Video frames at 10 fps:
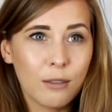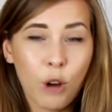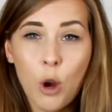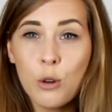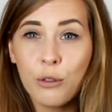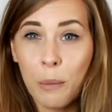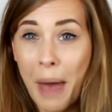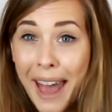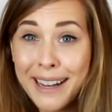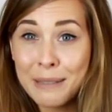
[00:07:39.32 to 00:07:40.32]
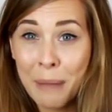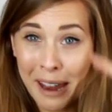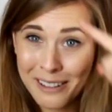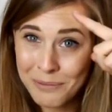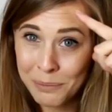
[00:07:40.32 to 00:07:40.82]
Rogue from
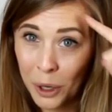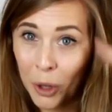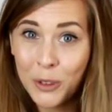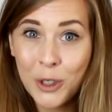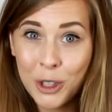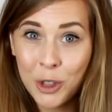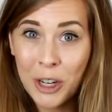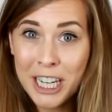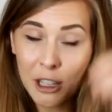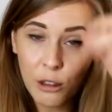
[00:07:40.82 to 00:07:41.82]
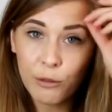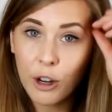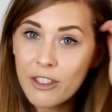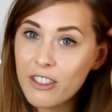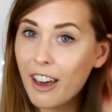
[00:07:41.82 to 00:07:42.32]
X-Men blonde streaks at the
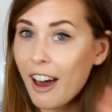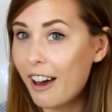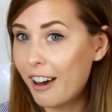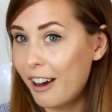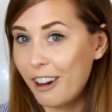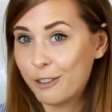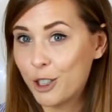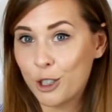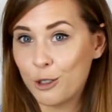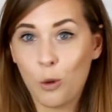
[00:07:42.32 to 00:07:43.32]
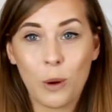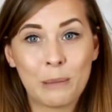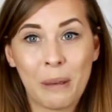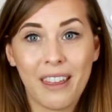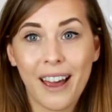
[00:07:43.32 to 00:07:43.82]
front that have just always
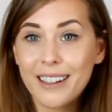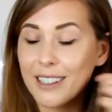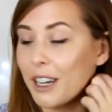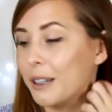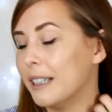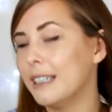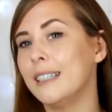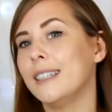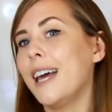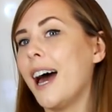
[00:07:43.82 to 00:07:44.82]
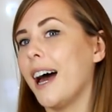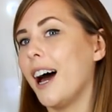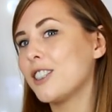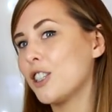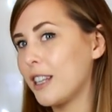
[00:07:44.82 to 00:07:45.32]
been there. So
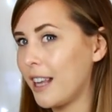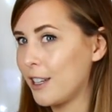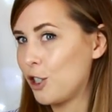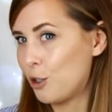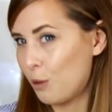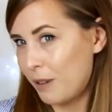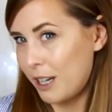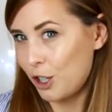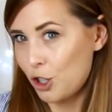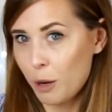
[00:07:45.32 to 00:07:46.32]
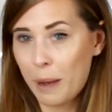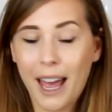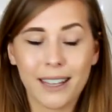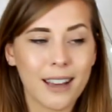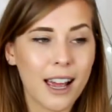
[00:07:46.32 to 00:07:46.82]
yeah, they just do a really good job.
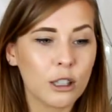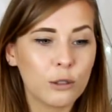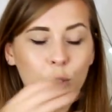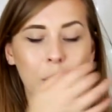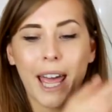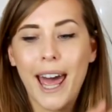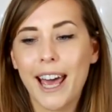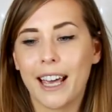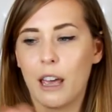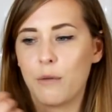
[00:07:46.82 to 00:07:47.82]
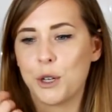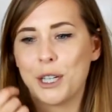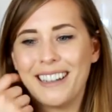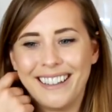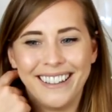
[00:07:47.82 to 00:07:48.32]
And as for my hair care
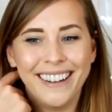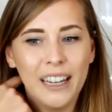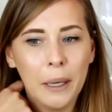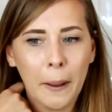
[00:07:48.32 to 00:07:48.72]
routine,